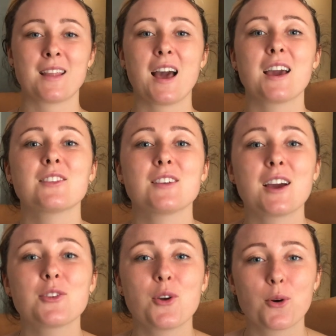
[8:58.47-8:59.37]

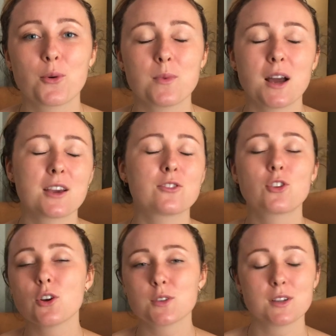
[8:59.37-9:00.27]
I
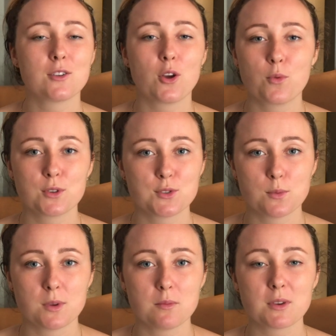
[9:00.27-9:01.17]
totally know what you mean,